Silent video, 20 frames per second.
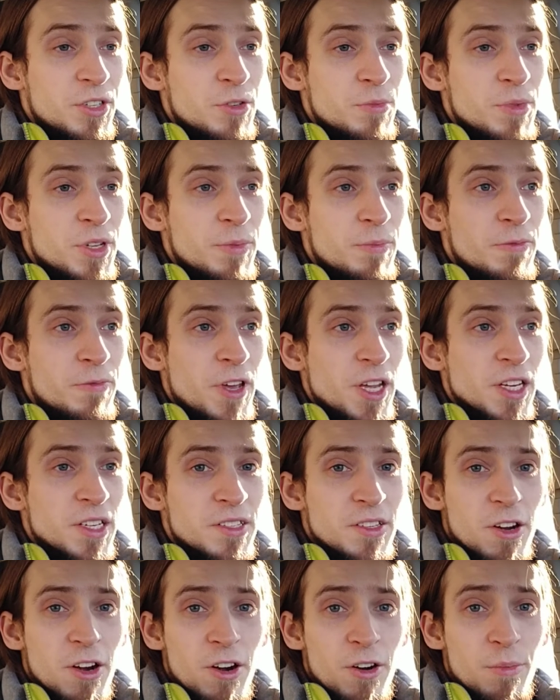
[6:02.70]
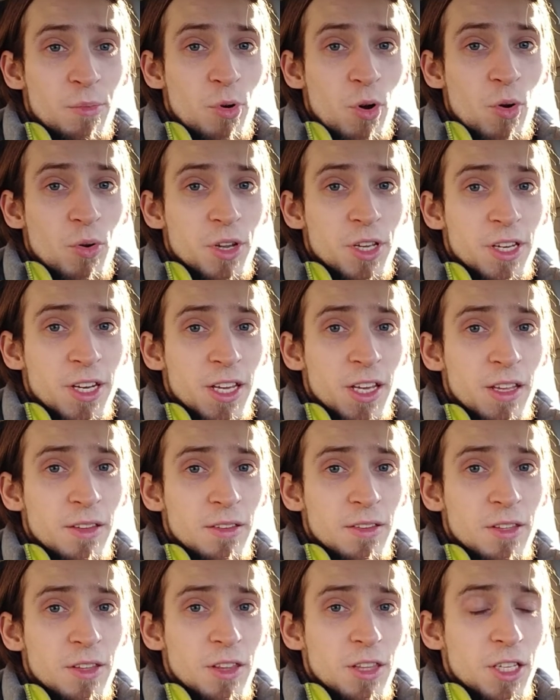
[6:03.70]
to me things that are broken
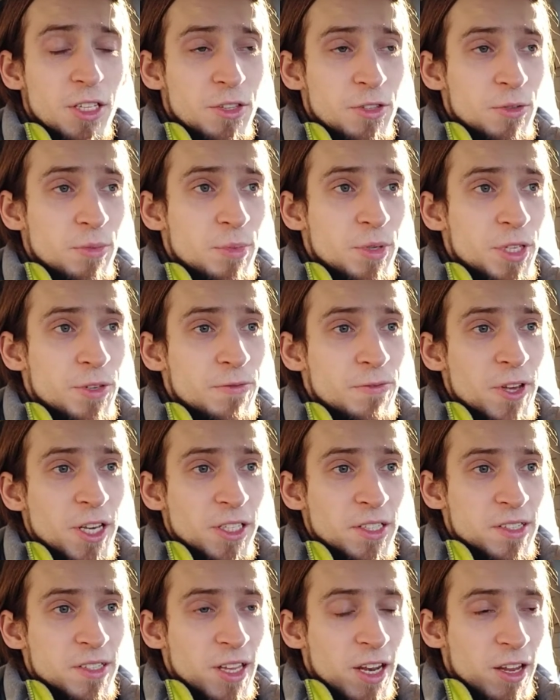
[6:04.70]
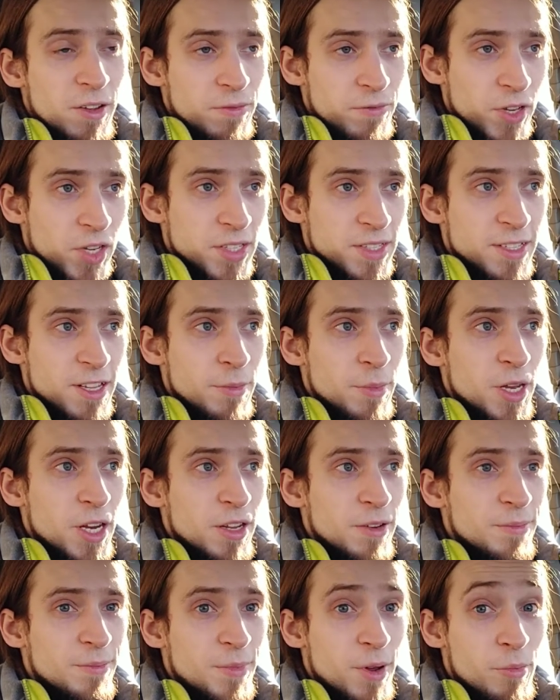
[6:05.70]
and need to be fixed, and I fixed them,
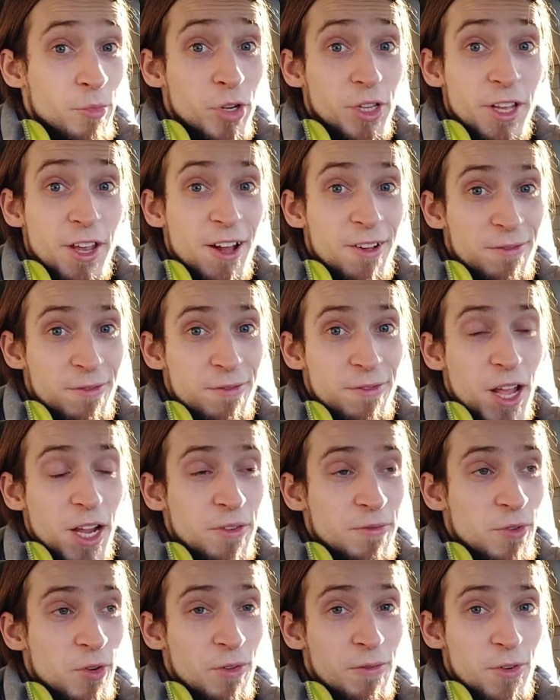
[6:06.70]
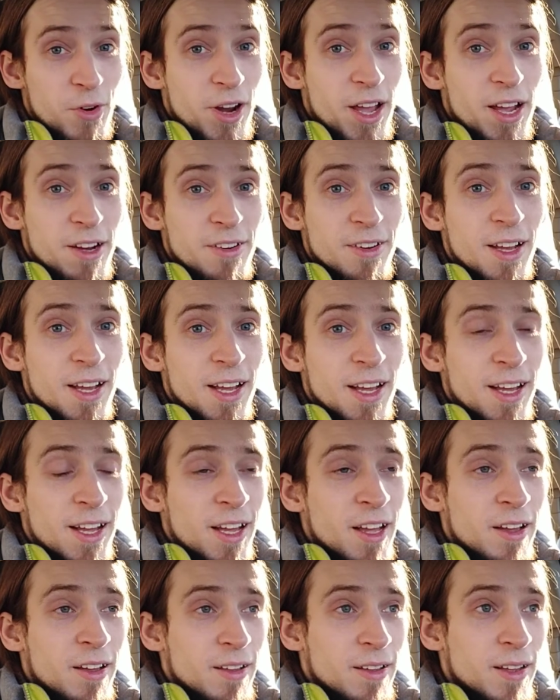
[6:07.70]
and I'm really thankful for that.
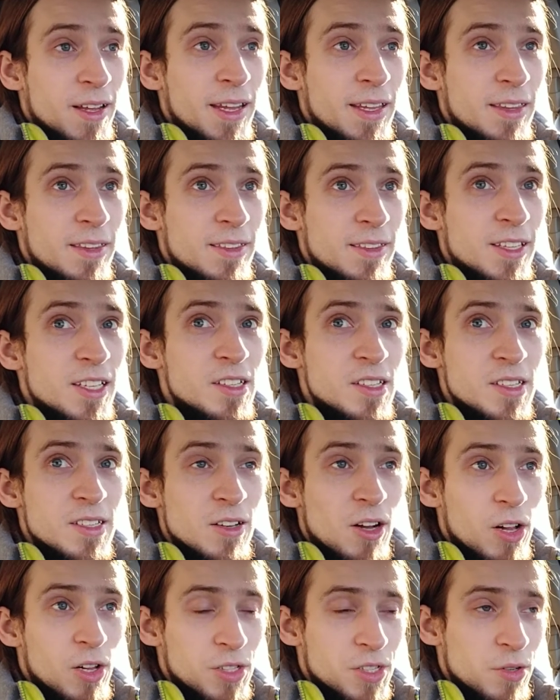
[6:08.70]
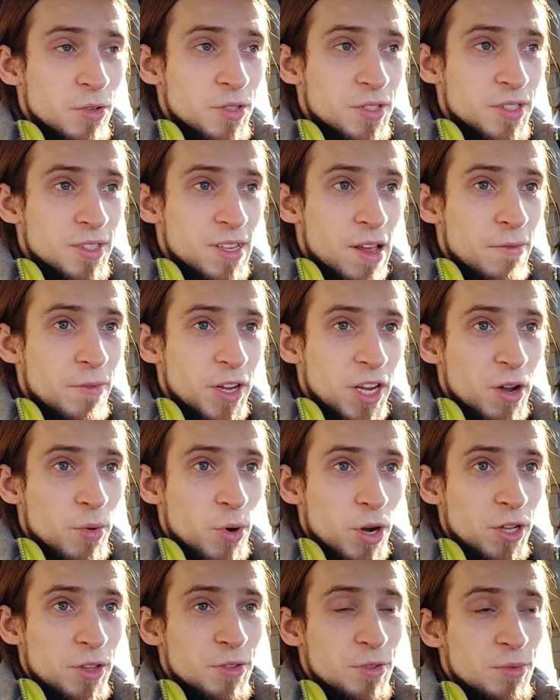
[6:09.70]
And this is also something I
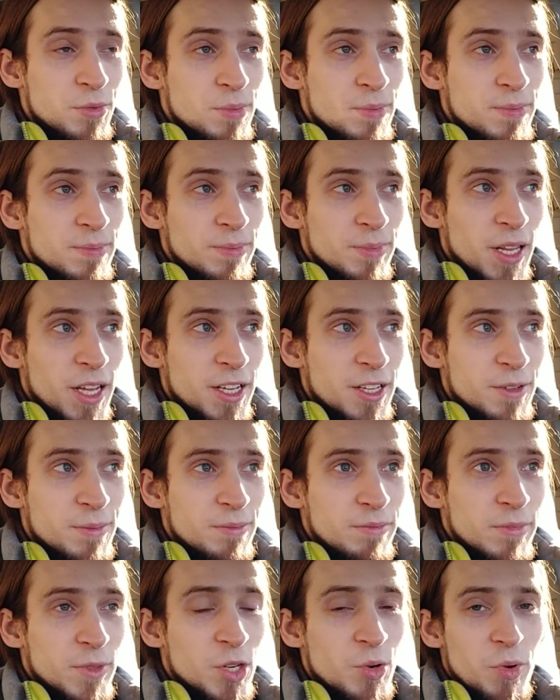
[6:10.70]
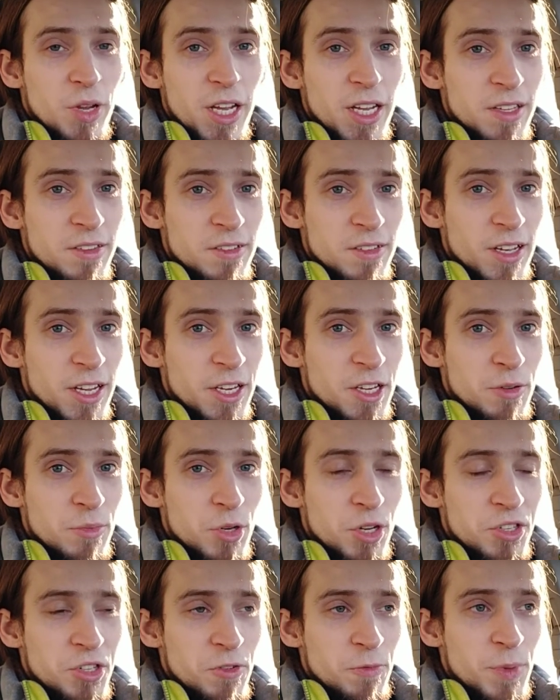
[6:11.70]
wanted to like create, a
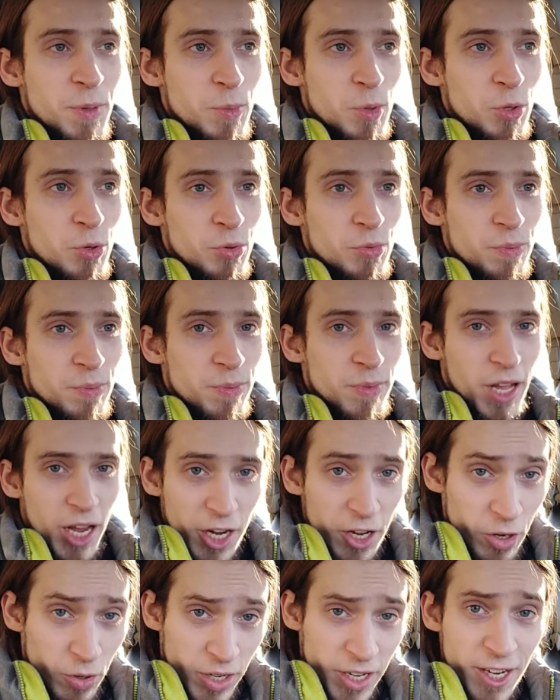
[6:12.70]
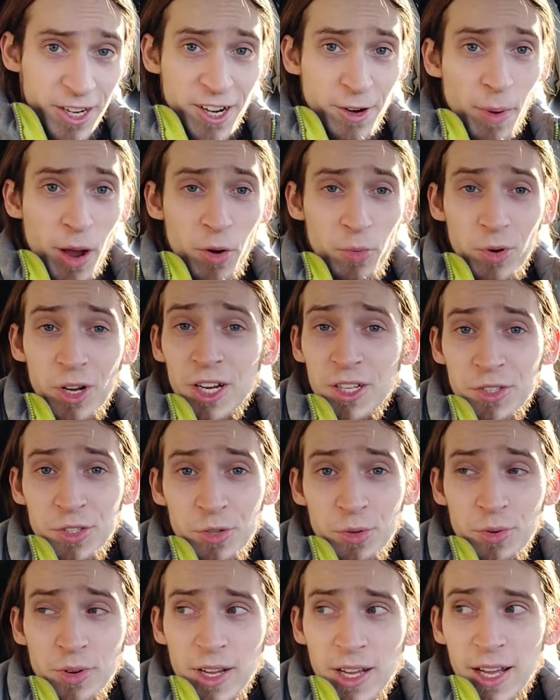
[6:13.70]
community of people who I know care about what I
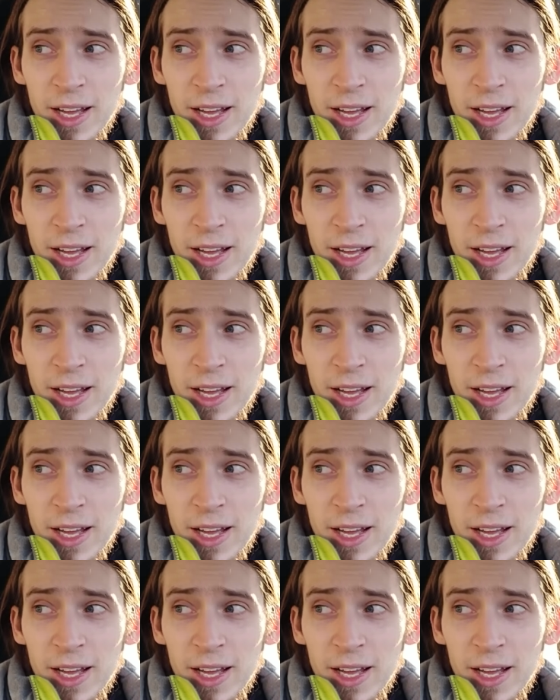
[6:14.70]
do